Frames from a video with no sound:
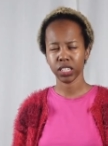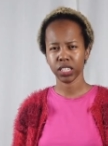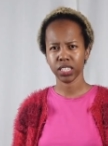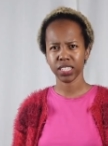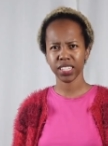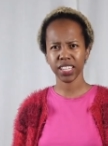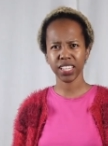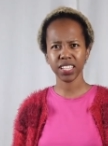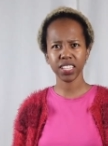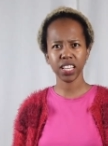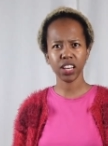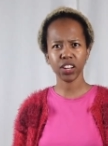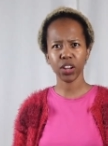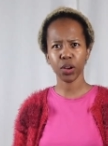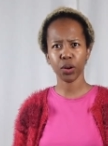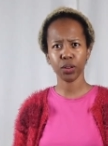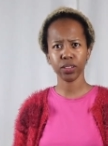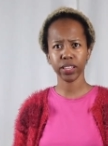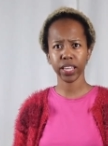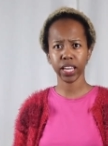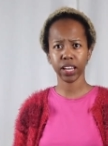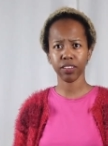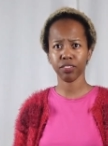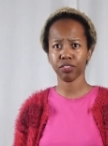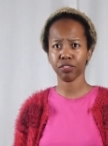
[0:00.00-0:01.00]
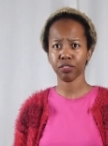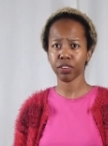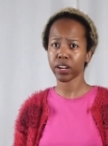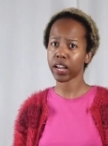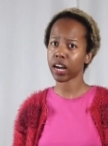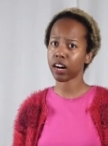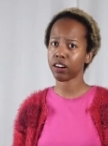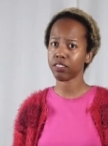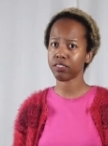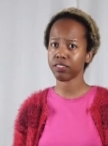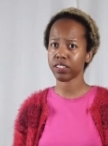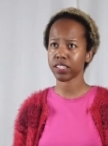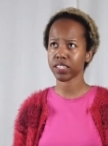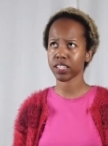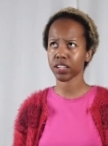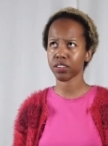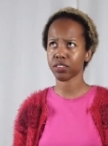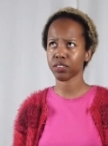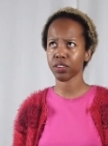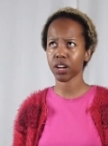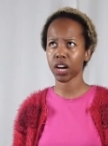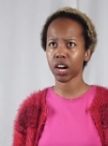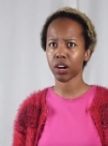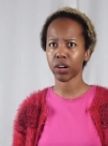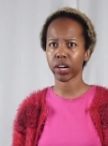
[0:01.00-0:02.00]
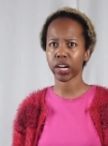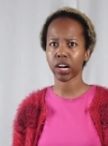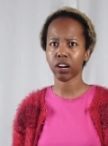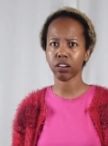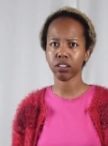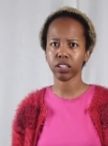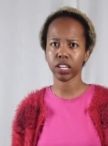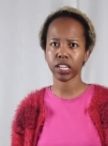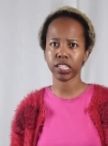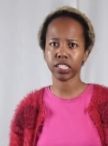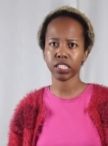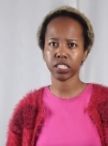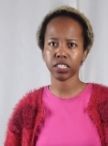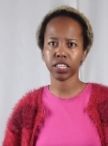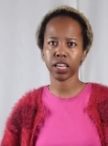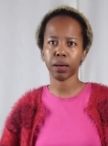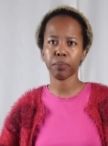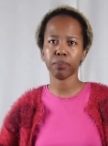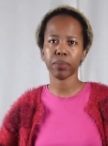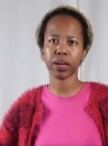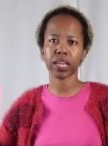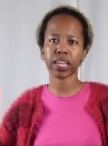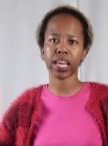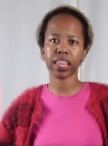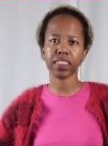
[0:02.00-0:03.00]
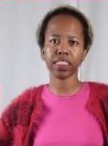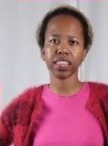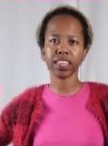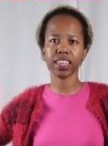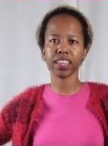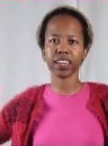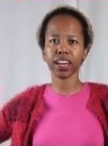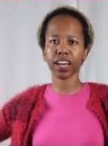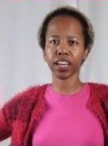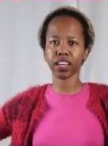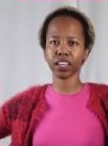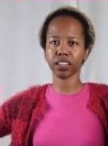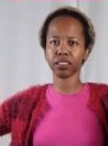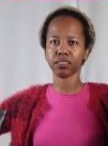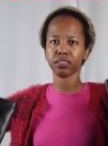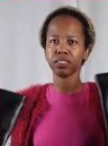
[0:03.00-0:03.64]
turns out I only have three outfits I don't know how I calculated that but I think I